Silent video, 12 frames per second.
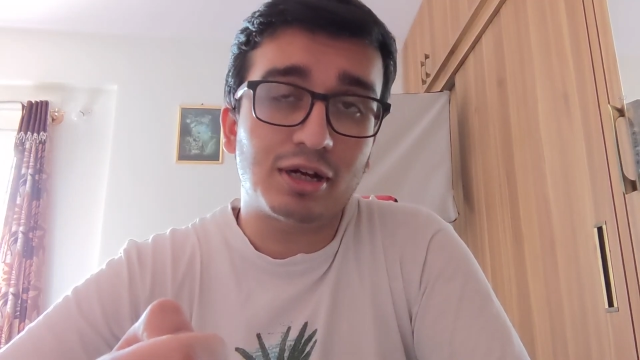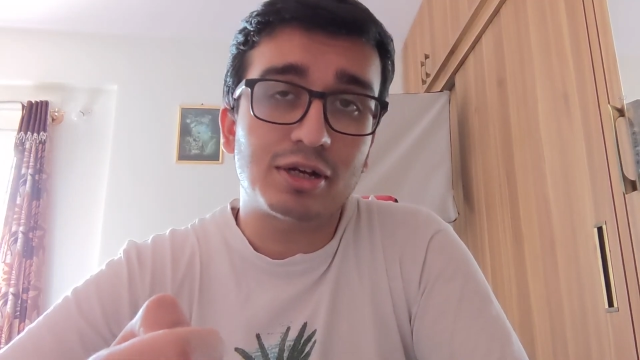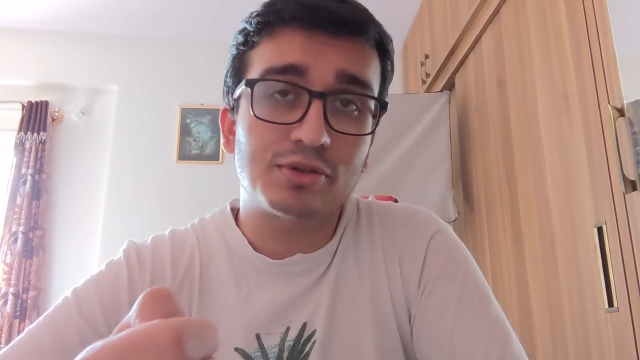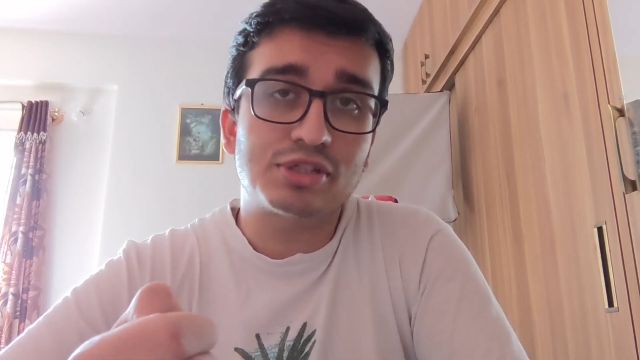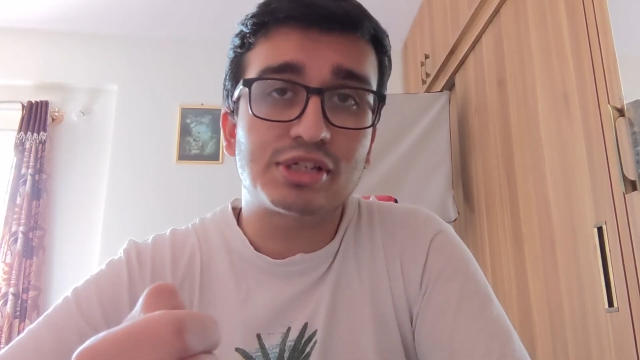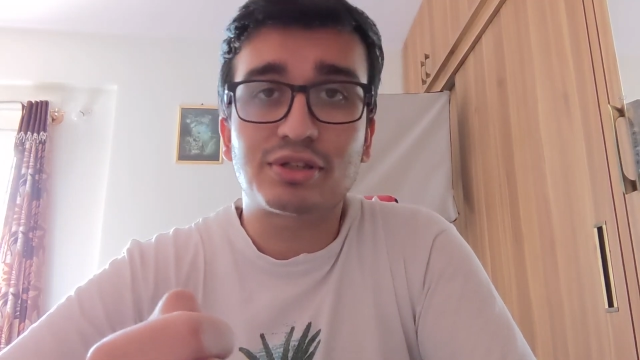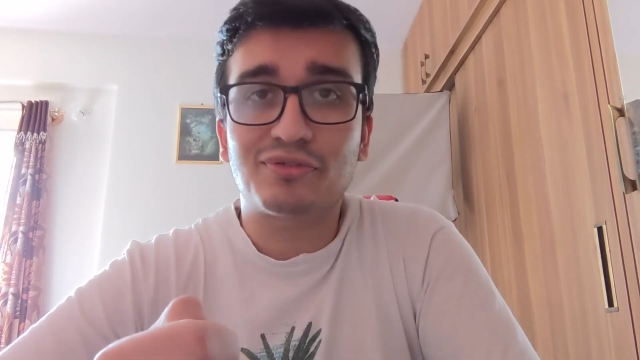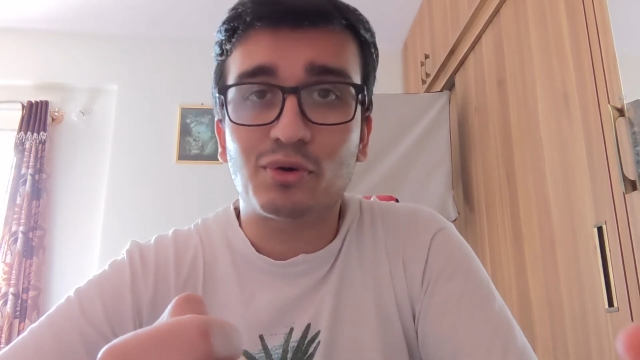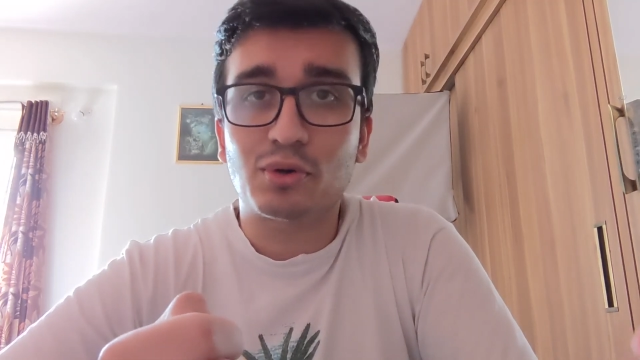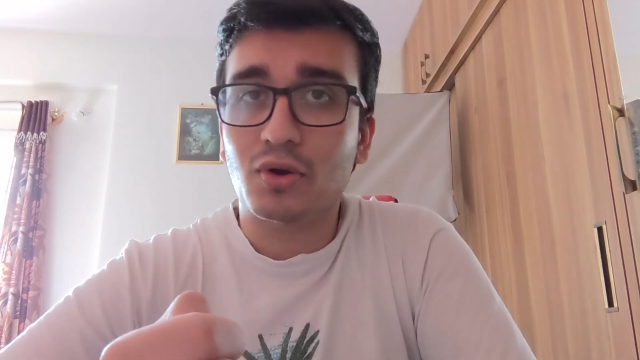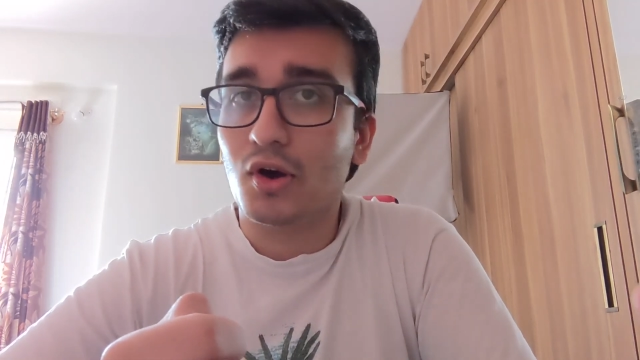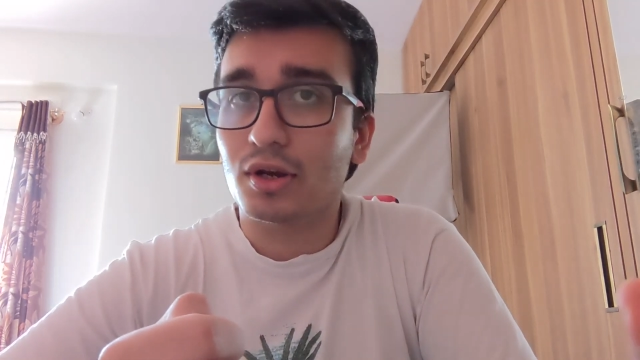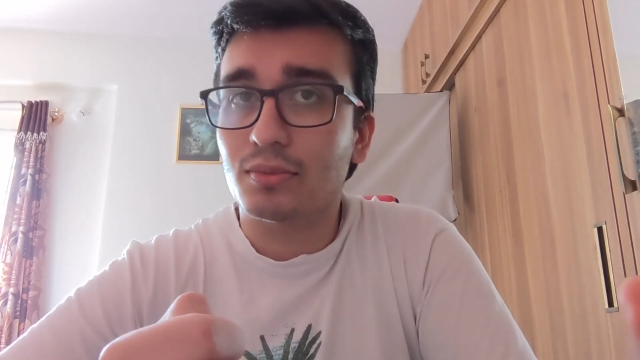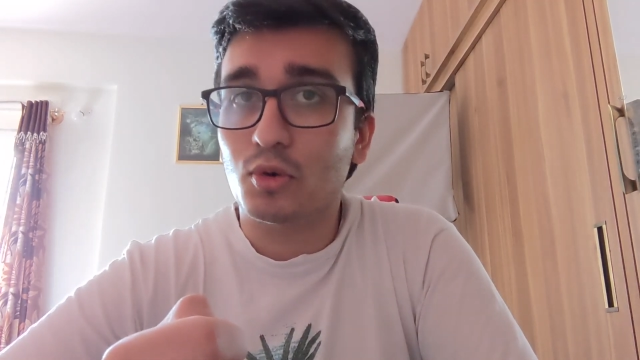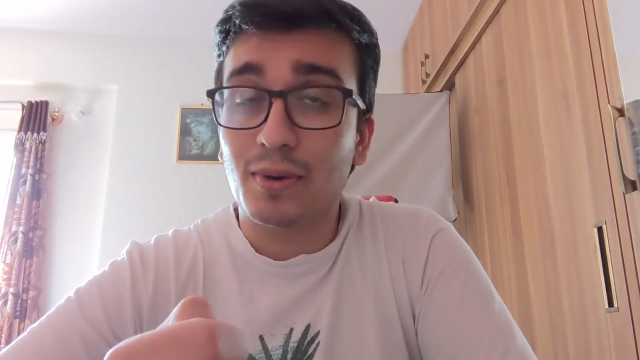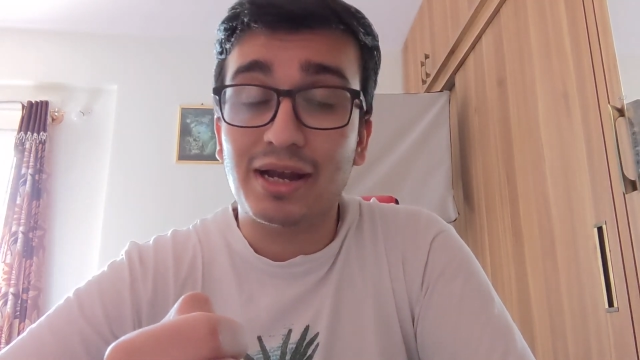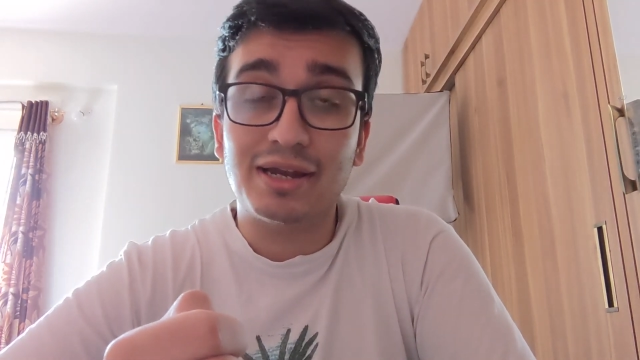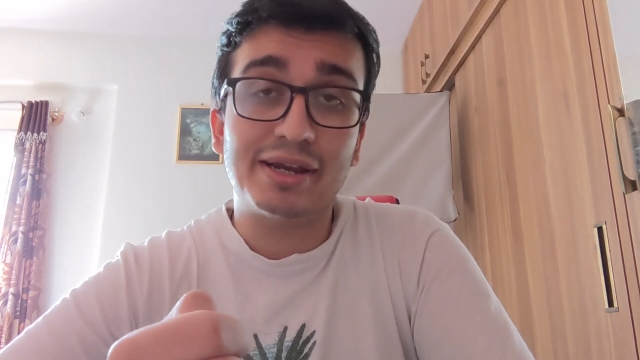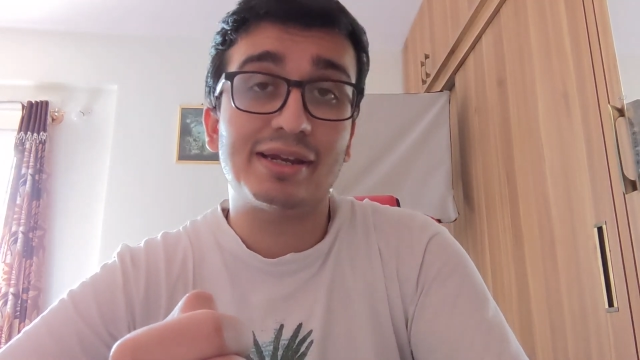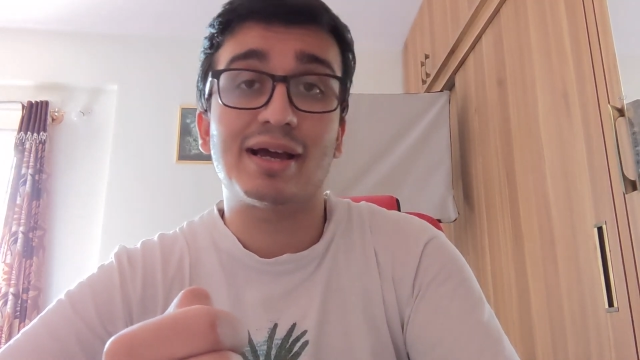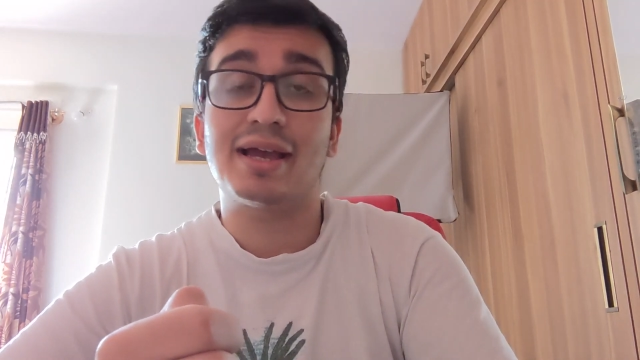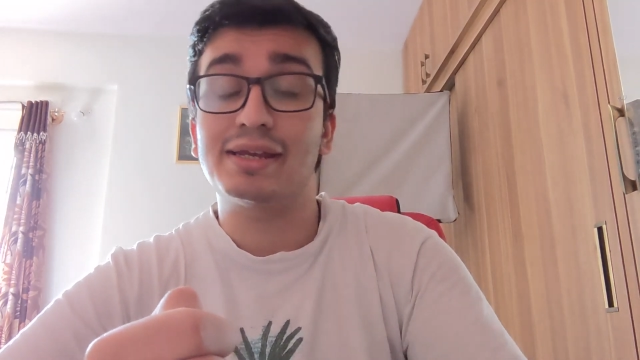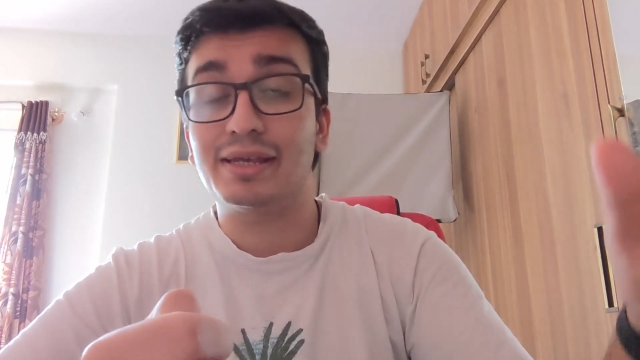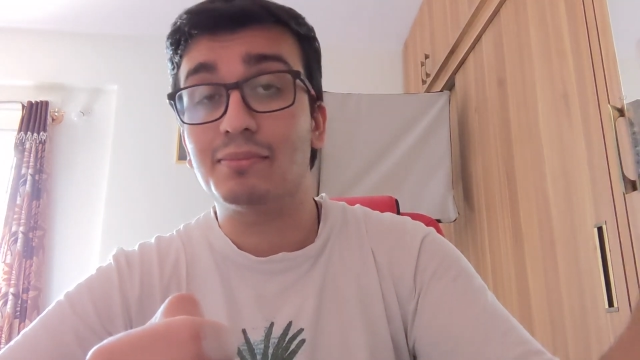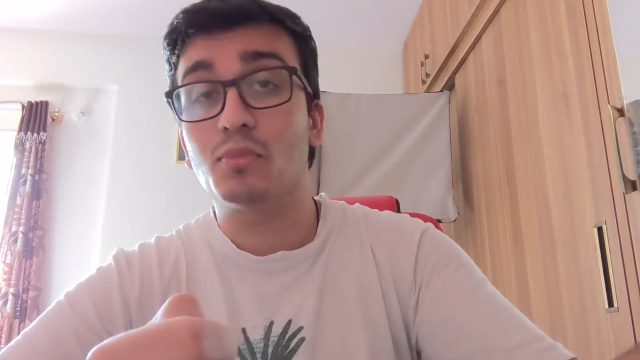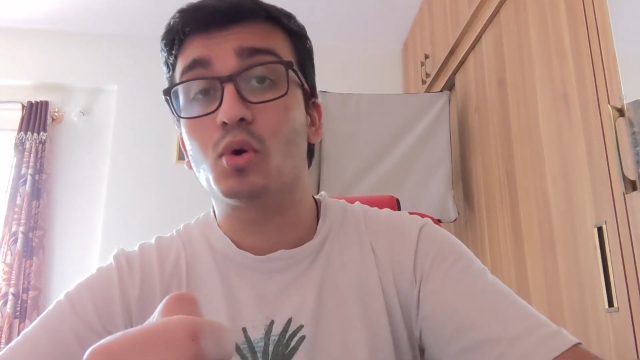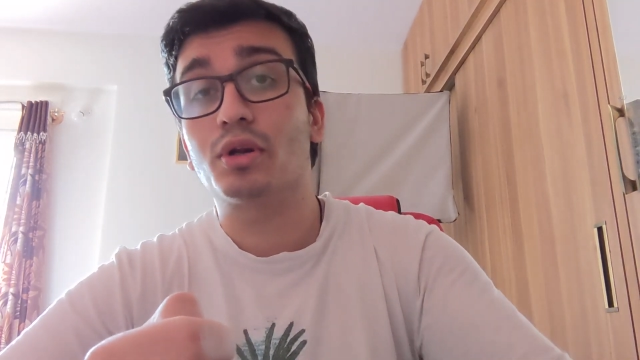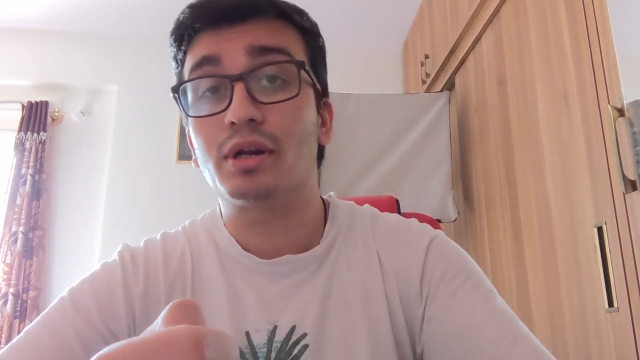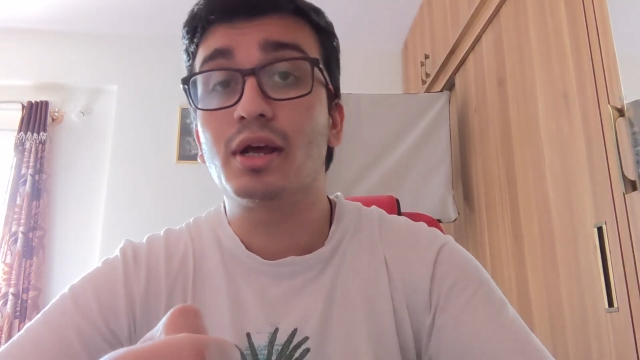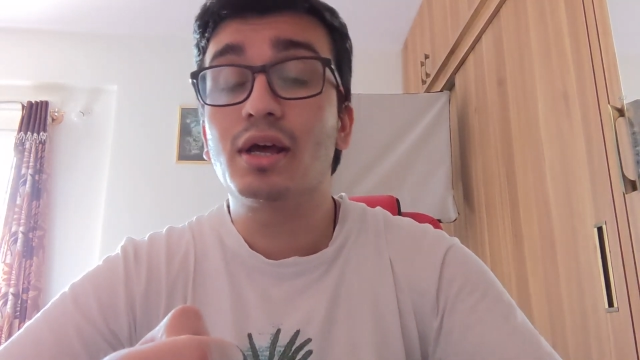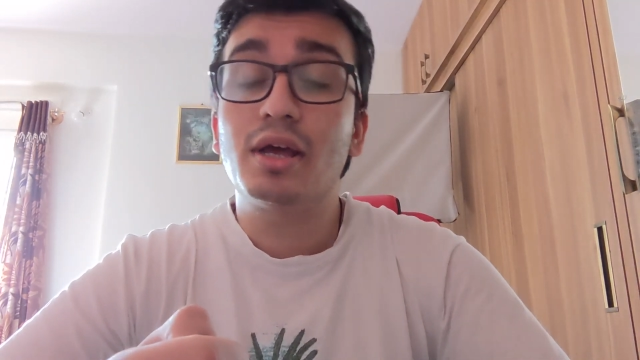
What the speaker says: using the phone on mobile data anymore,